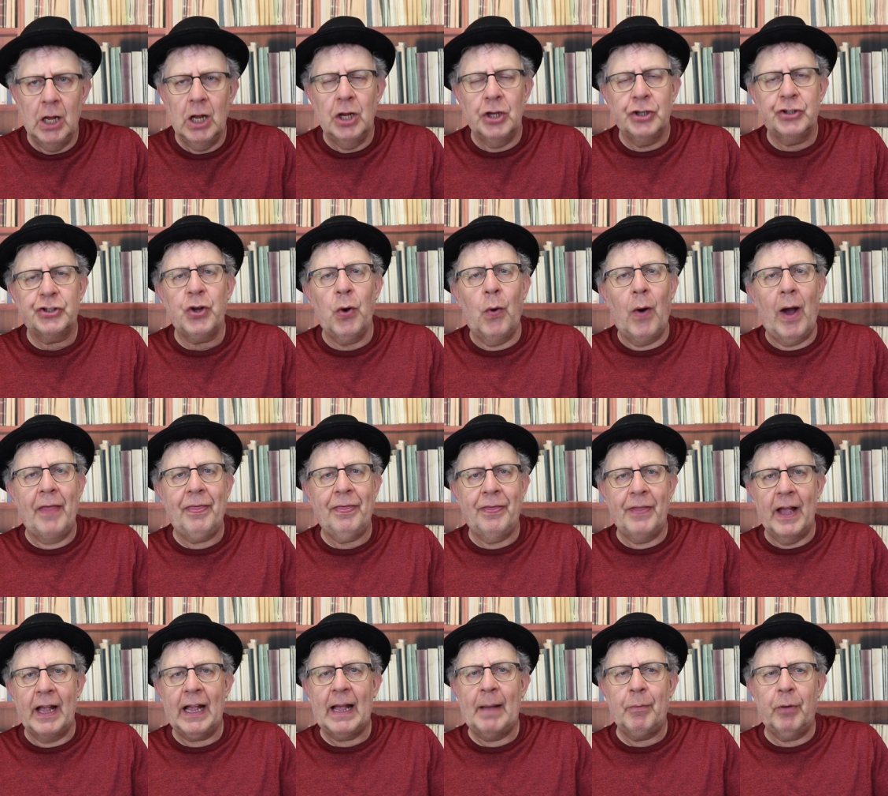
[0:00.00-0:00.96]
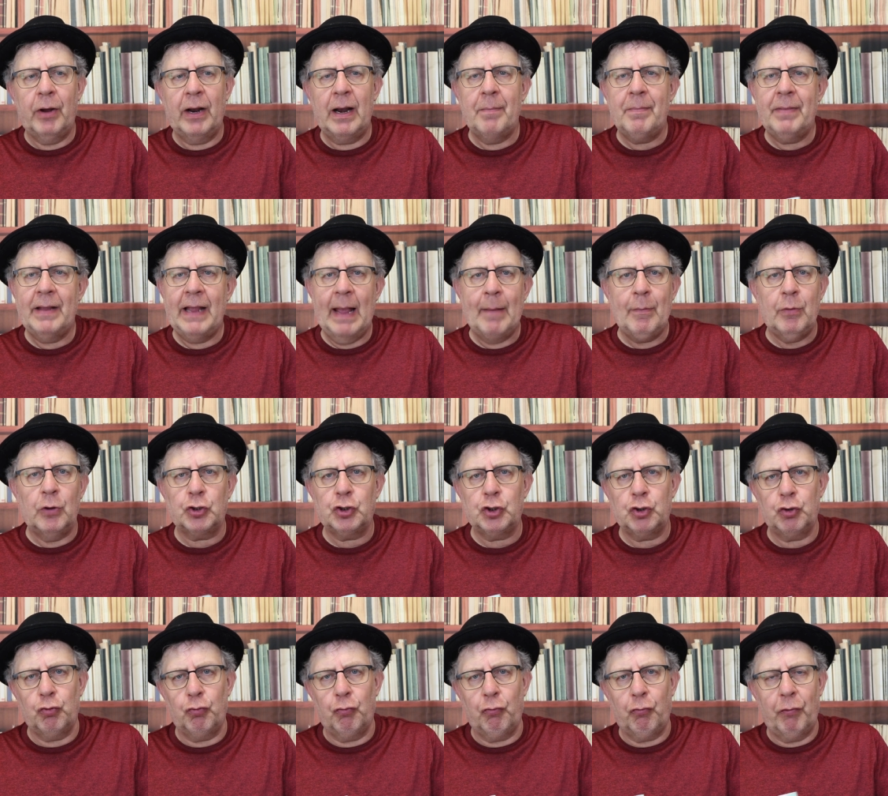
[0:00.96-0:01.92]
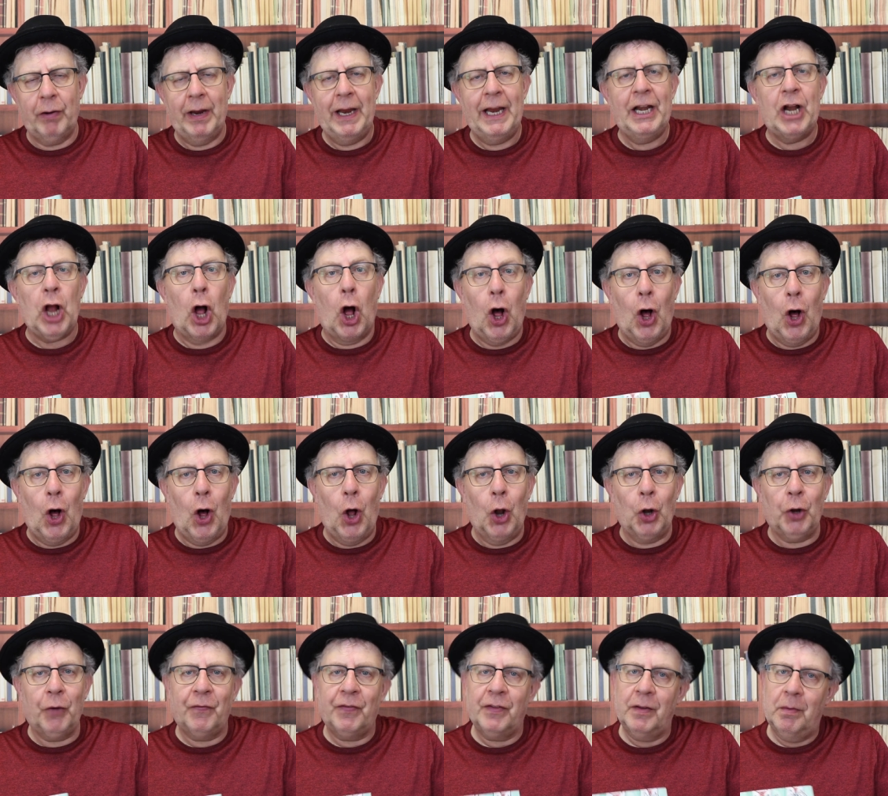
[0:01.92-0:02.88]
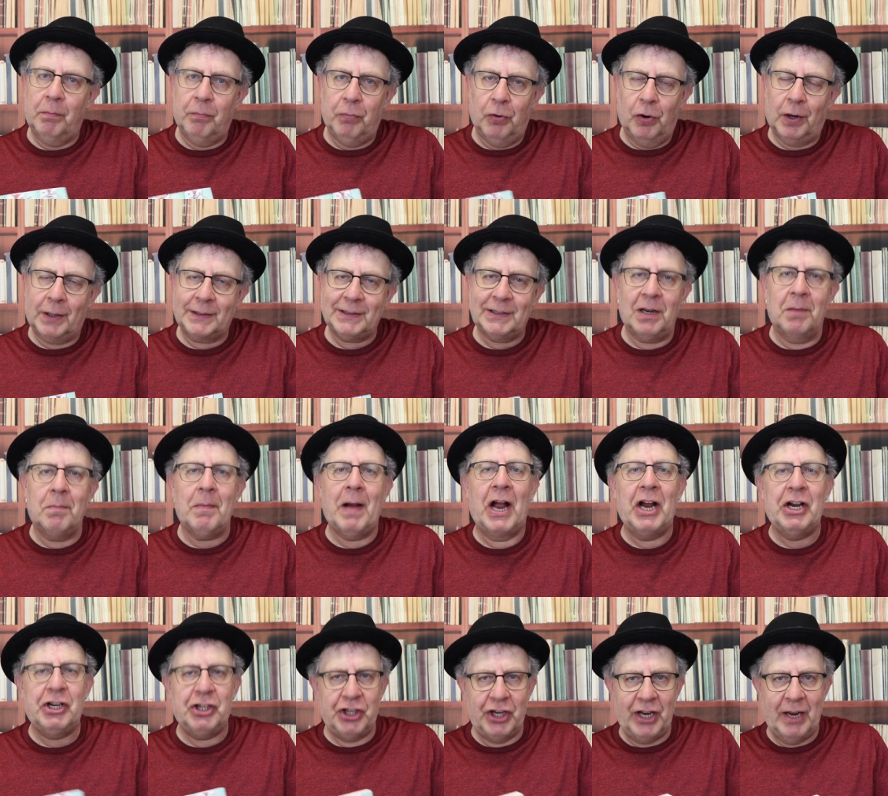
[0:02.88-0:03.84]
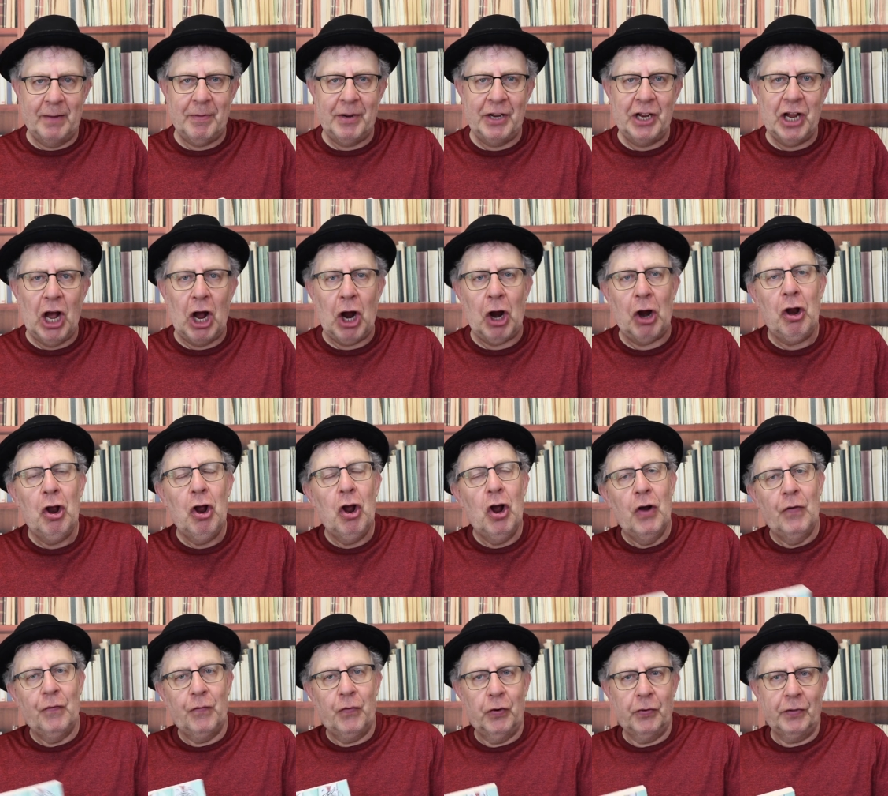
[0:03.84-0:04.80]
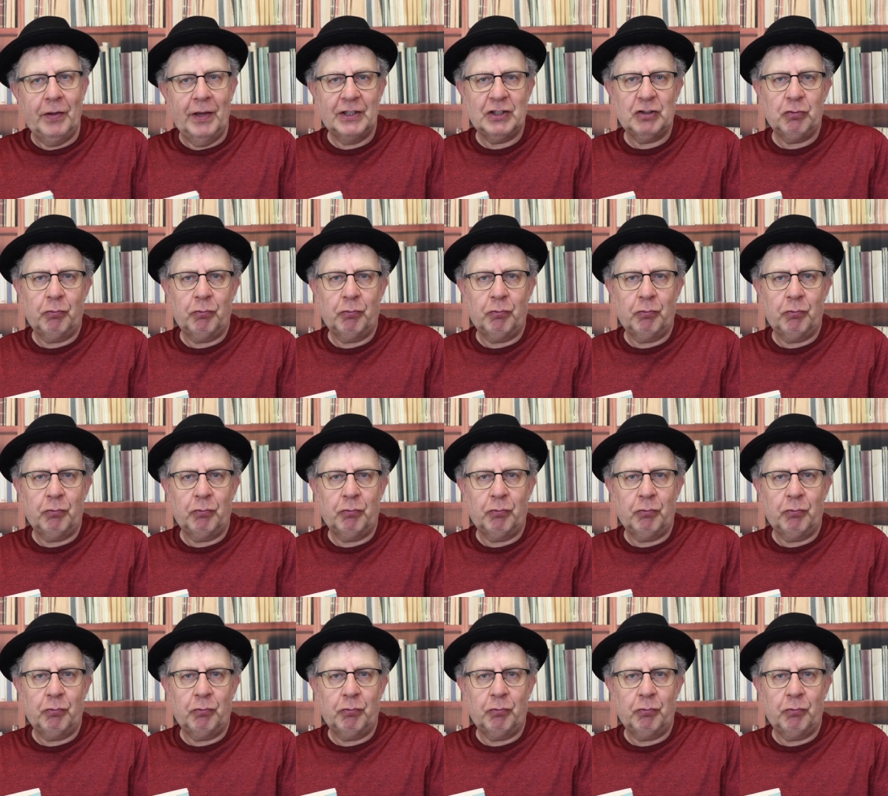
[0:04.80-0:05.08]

So I think I'm going to be able to read all of the books on my TBR for this